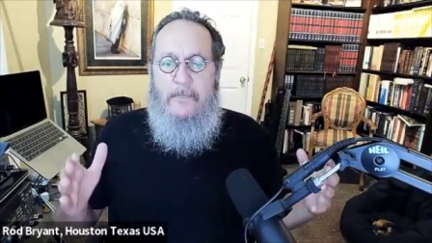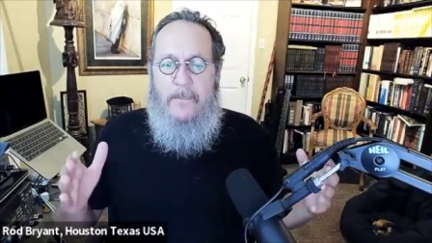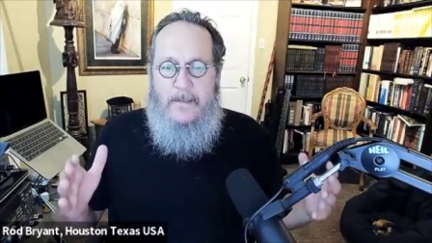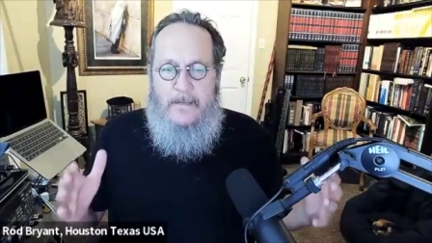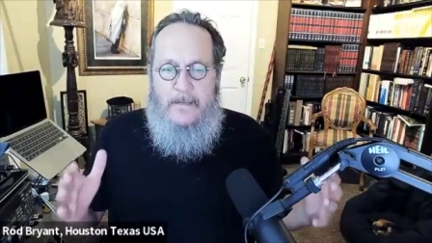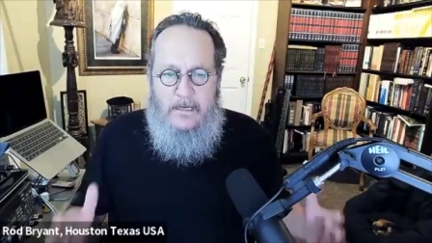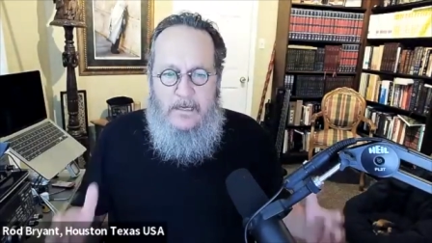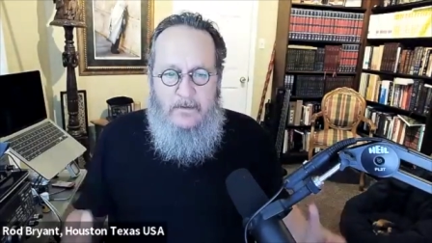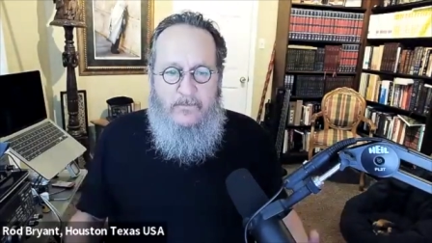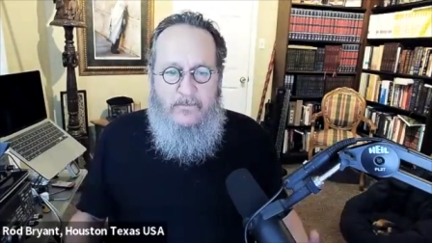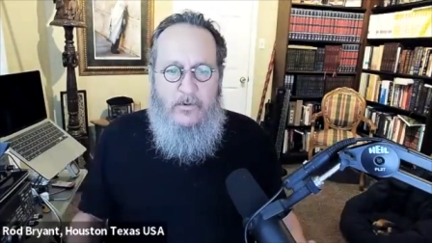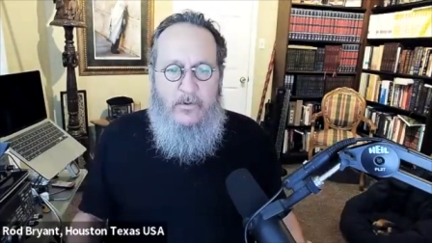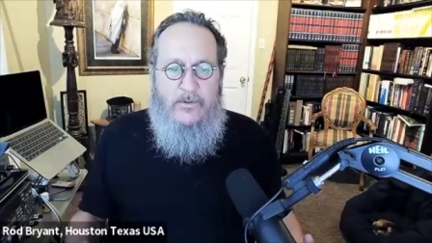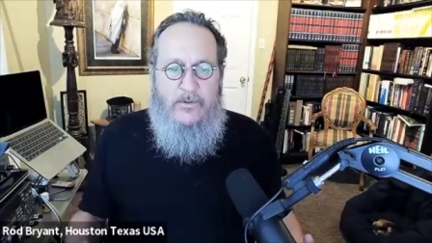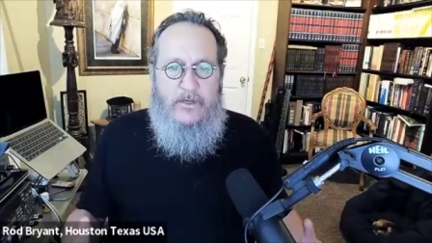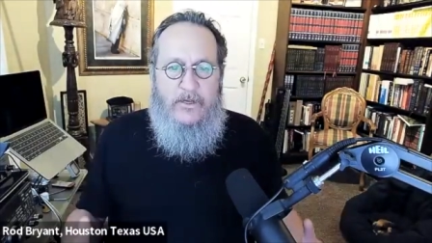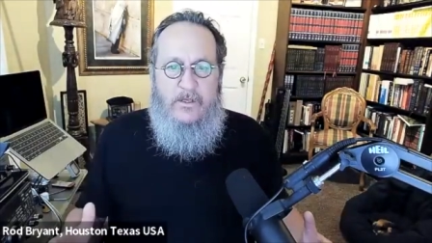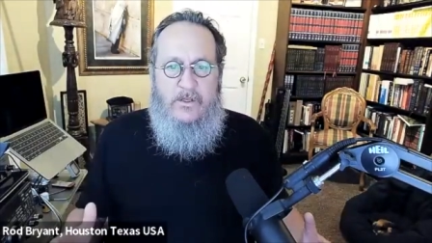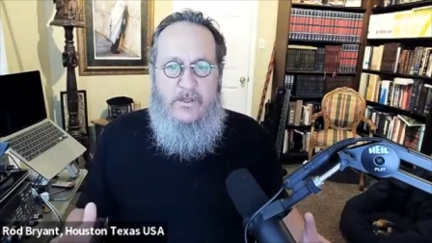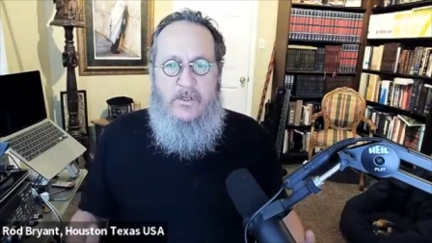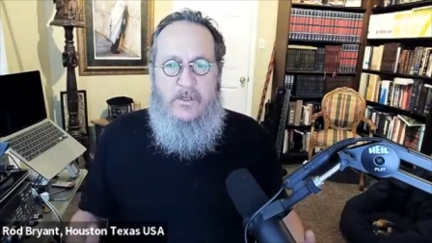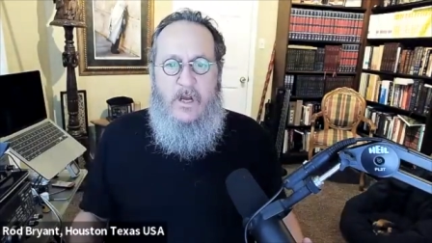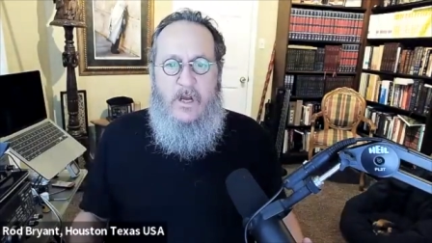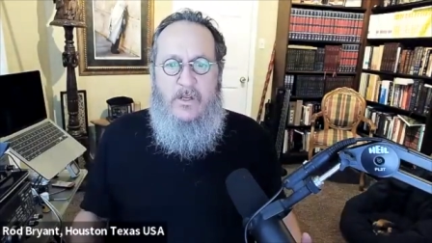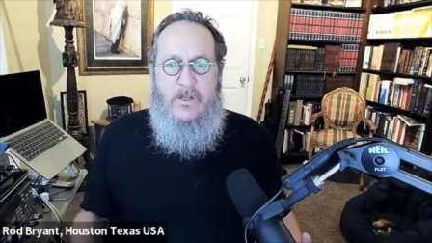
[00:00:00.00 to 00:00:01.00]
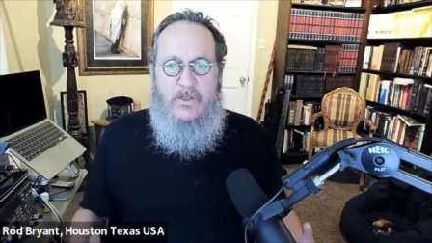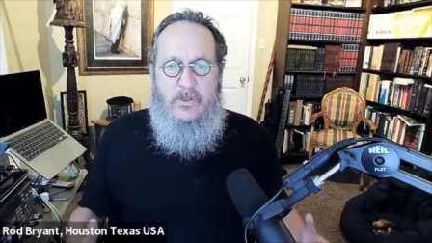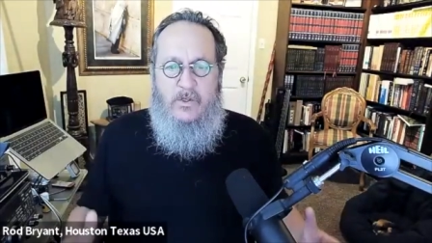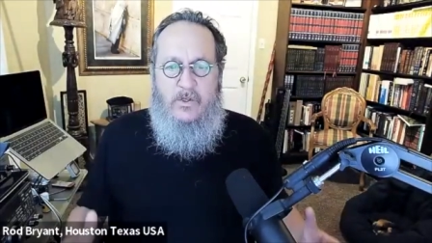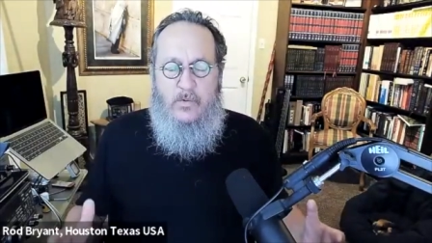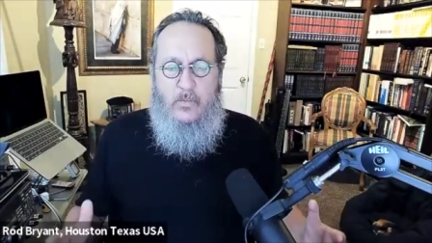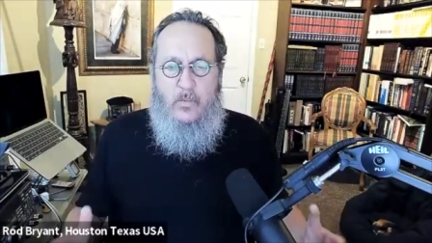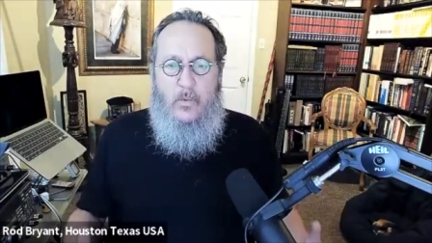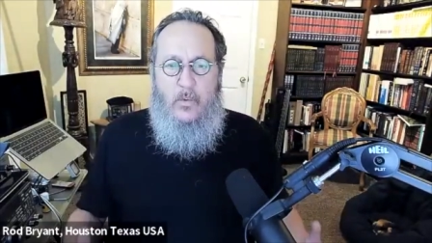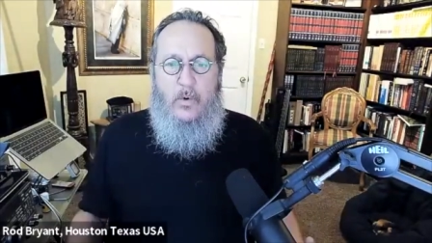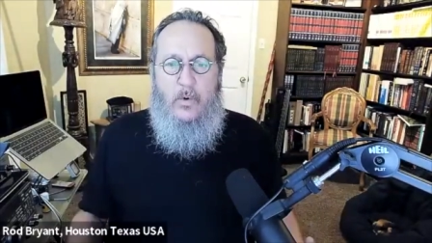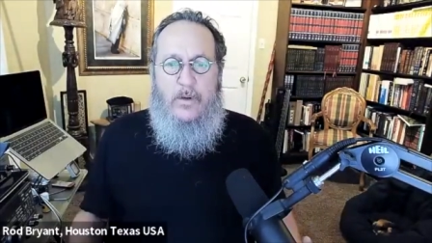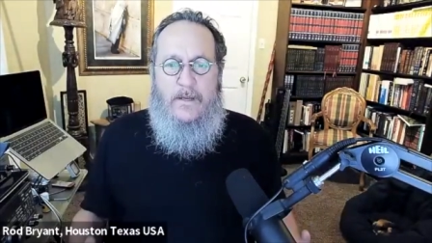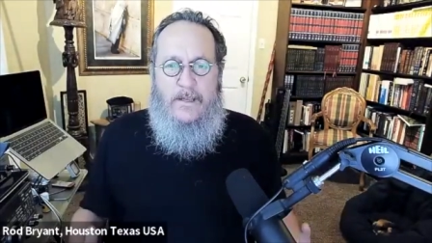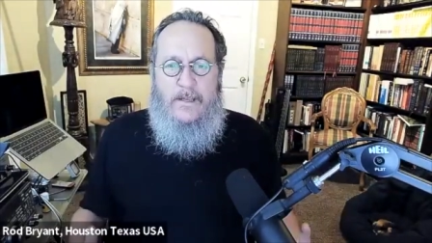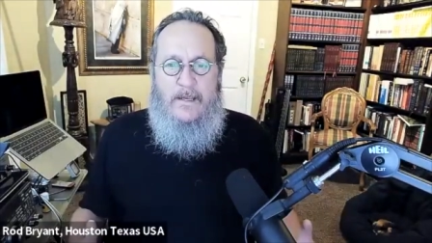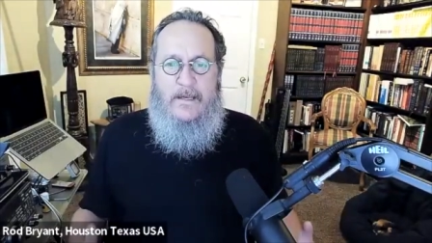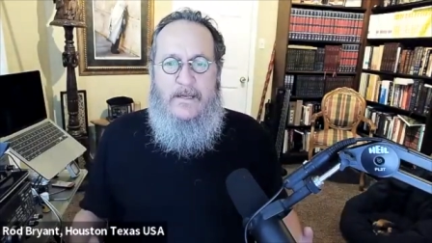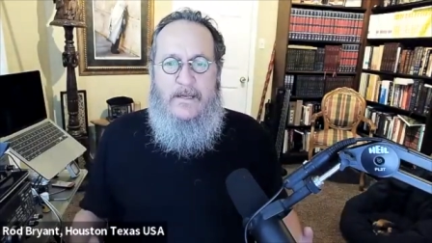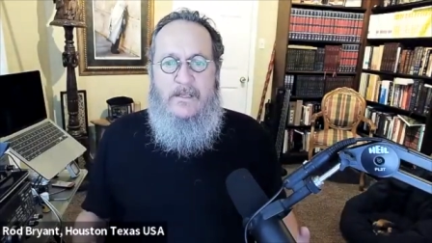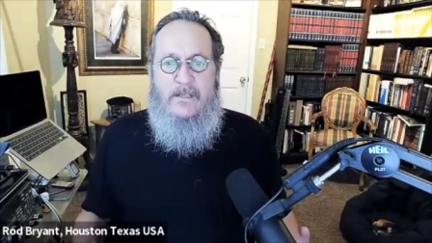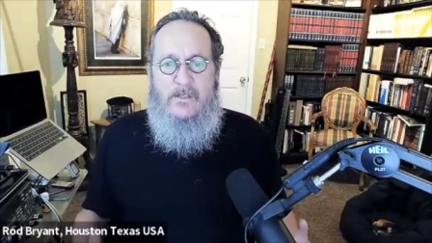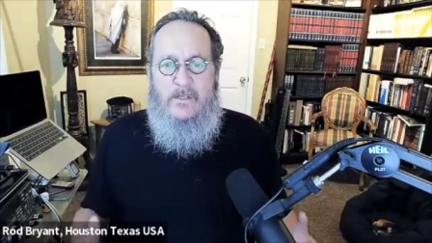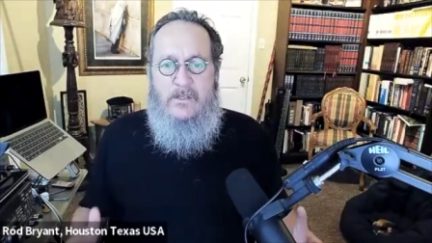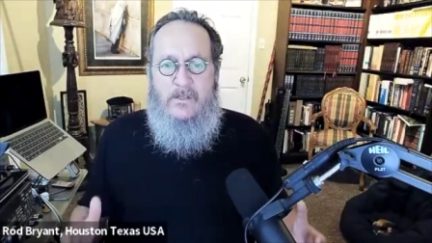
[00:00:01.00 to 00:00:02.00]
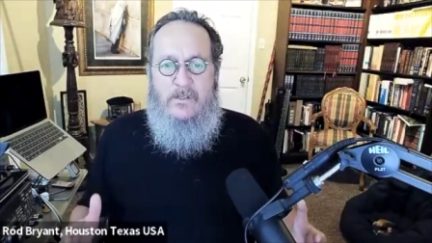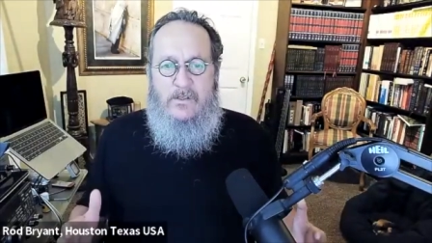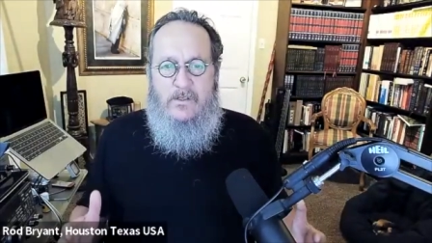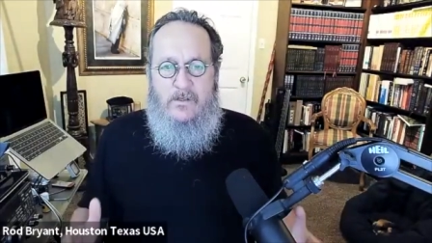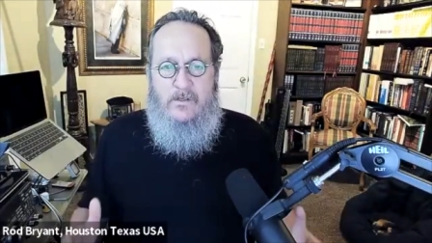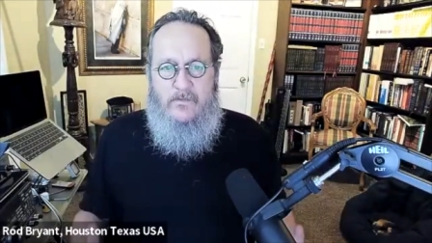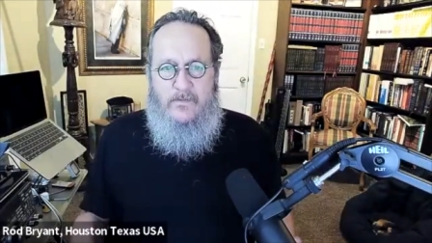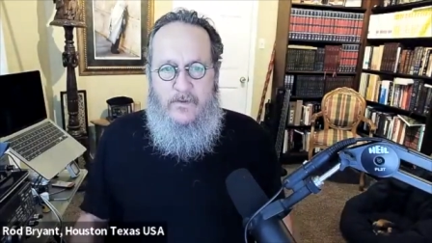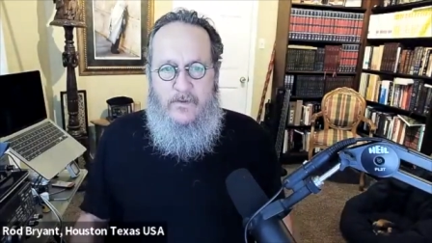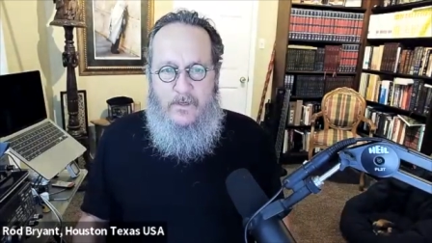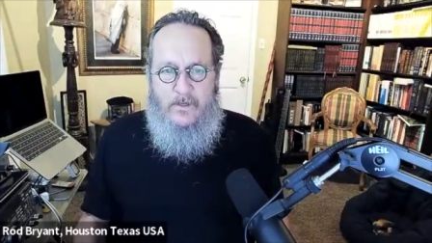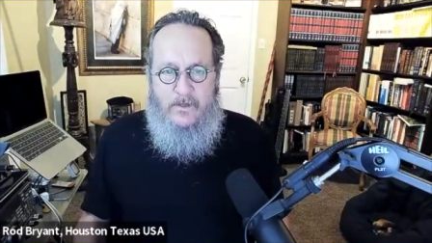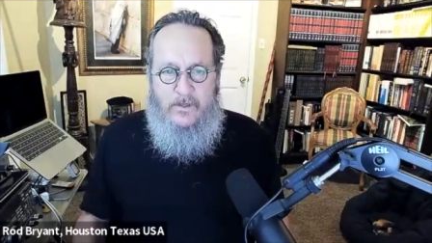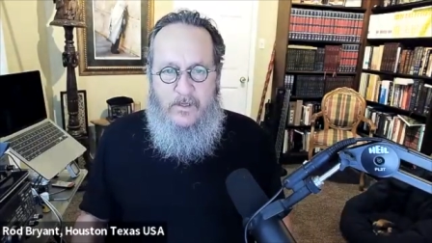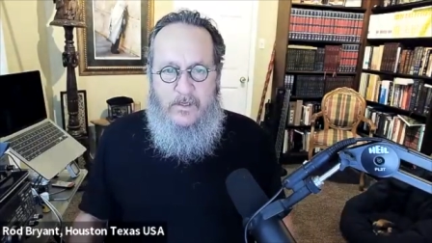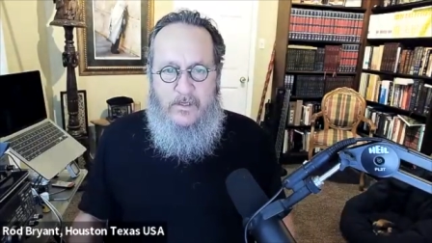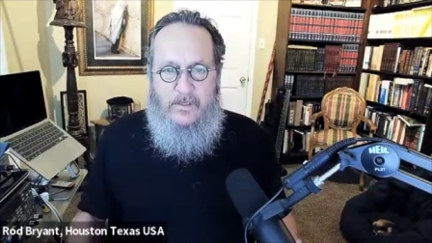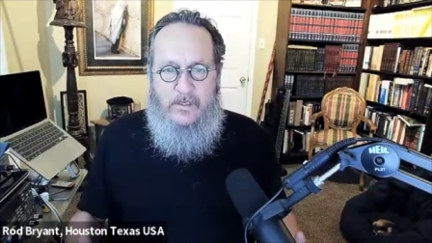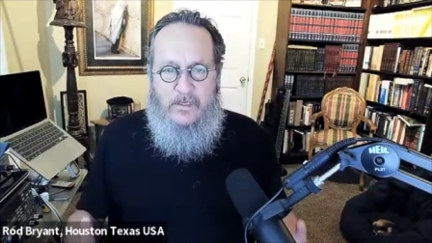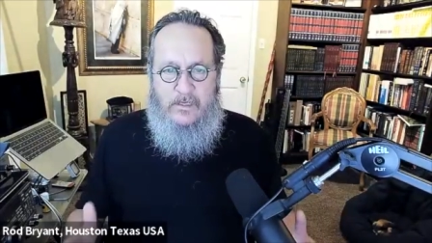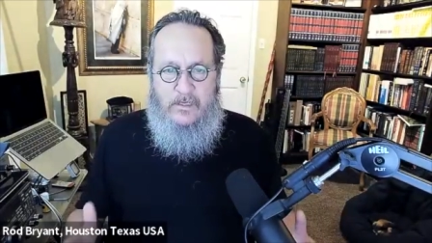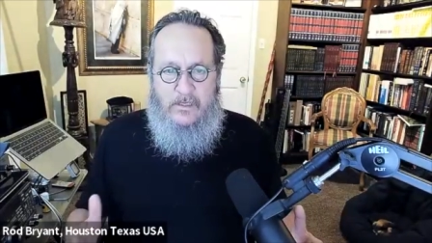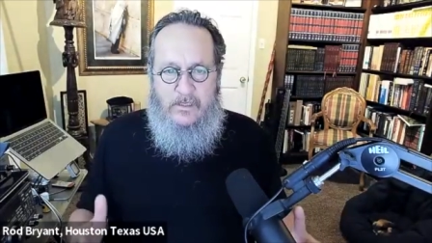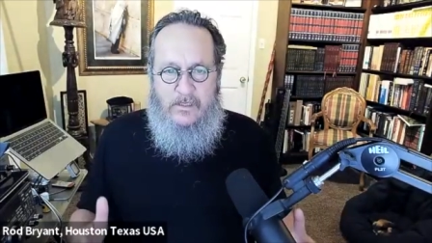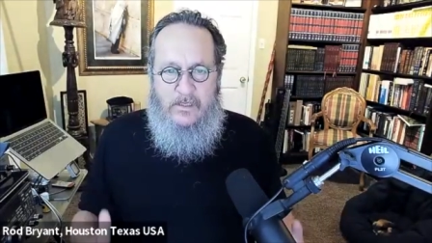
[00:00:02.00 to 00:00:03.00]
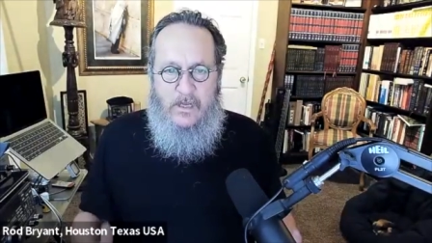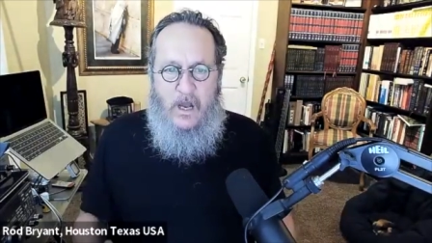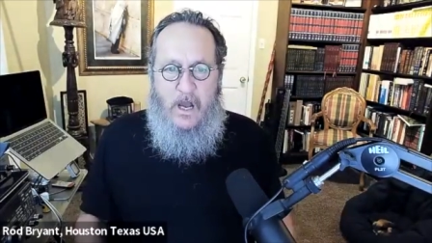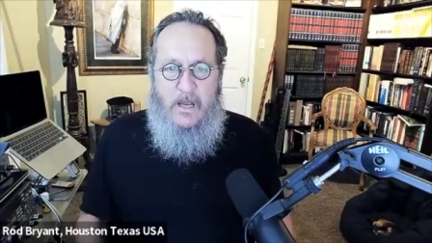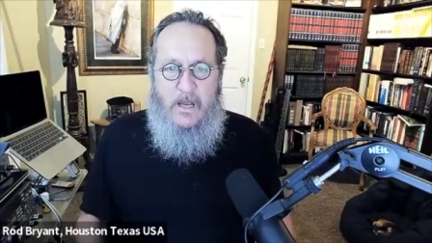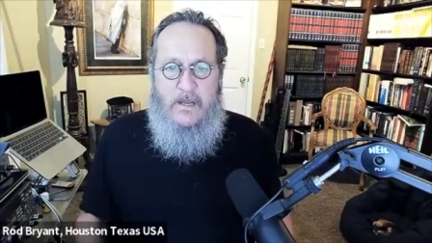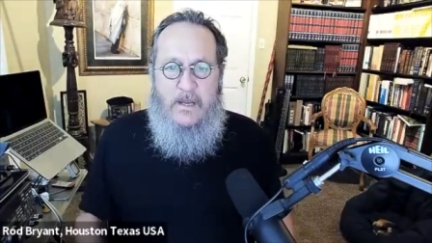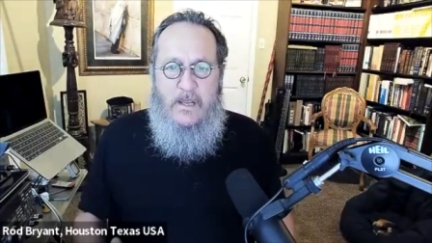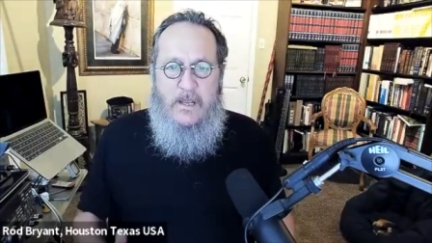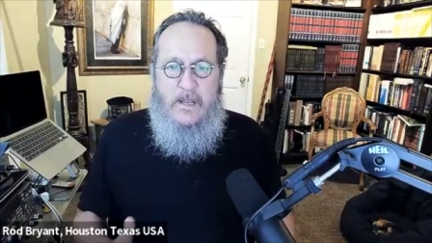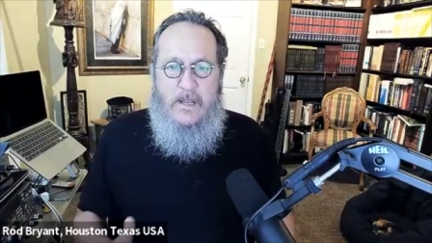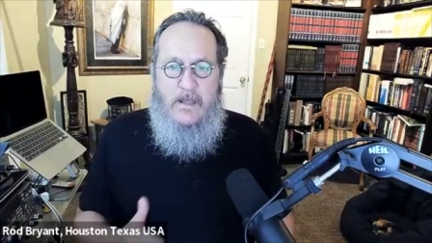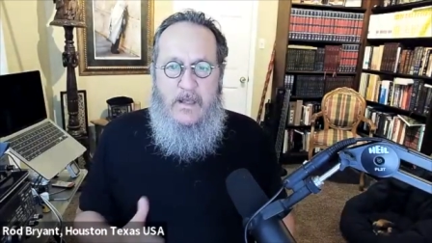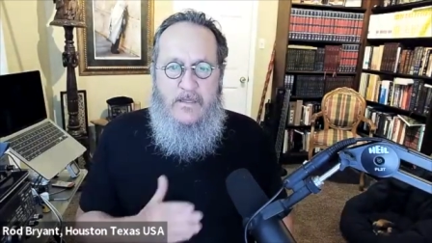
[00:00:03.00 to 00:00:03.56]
evil that is done toward innocent civilians is done,